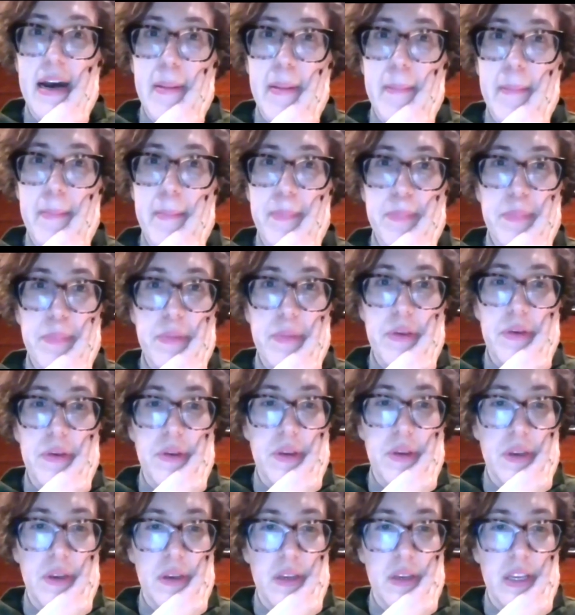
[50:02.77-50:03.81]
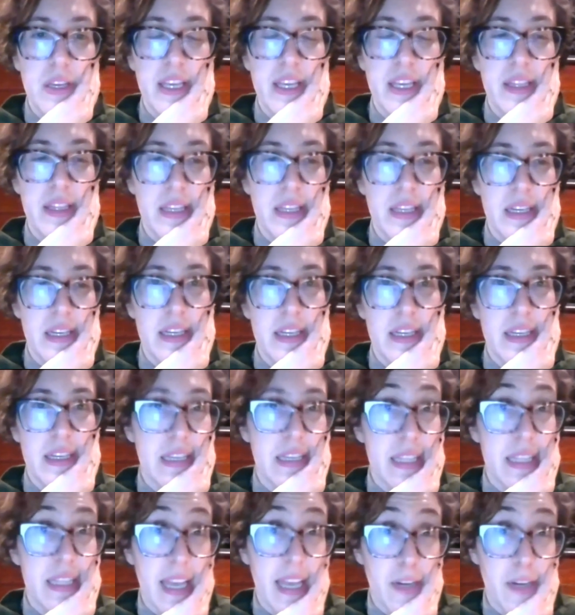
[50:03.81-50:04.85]
um, in the,
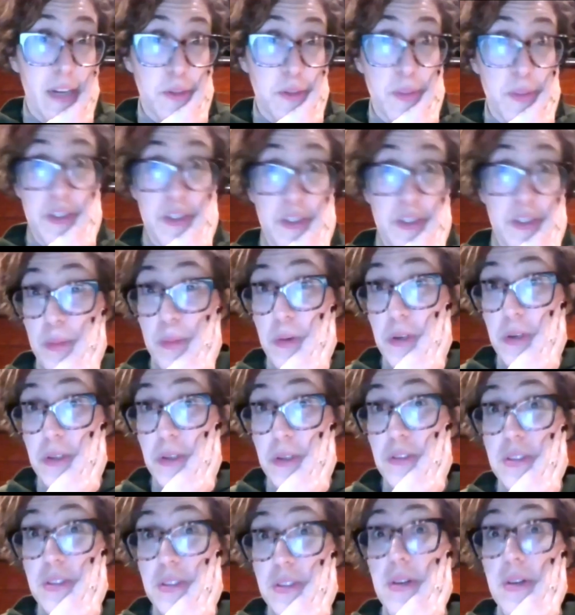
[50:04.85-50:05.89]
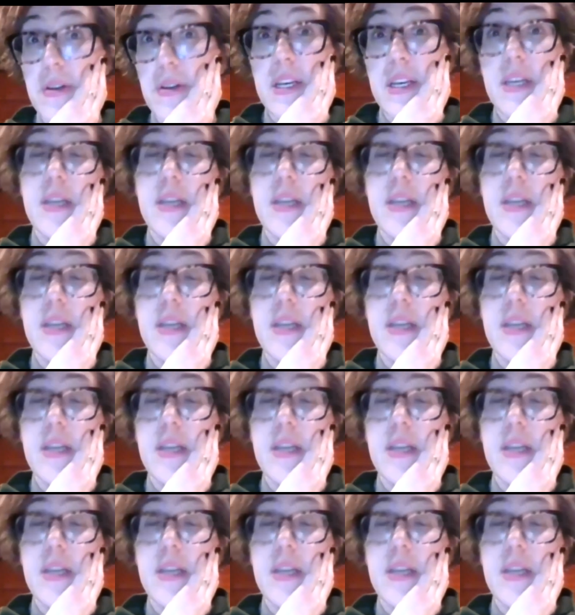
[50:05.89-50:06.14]
in the house museum world. So